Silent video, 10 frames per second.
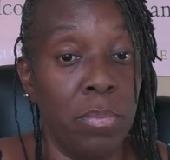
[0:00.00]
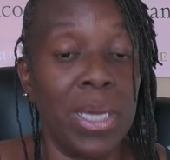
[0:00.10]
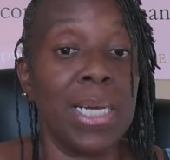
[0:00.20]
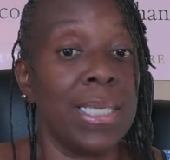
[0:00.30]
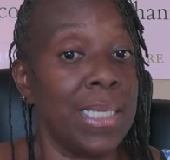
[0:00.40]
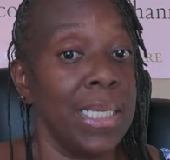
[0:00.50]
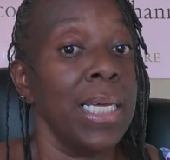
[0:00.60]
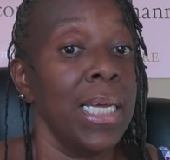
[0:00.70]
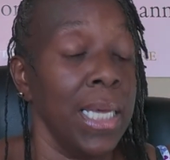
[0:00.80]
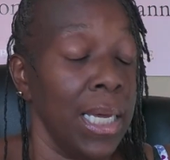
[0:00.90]
Because
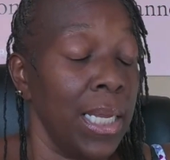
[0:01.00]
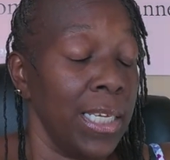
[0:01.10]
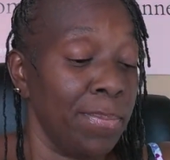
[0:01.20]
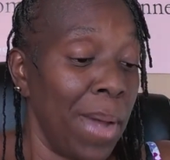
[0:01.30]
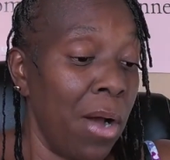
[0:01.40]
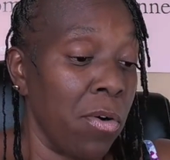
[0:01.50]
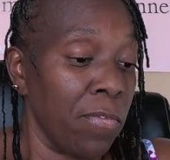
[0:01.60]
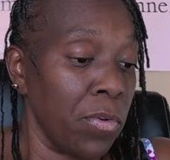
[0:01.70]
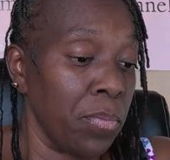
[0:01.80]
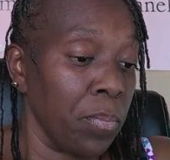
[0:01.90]
it is
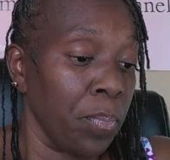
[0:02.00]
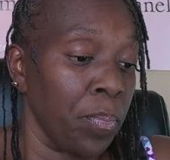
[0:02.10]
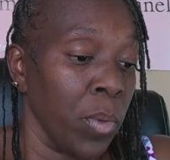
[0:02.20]
powerful.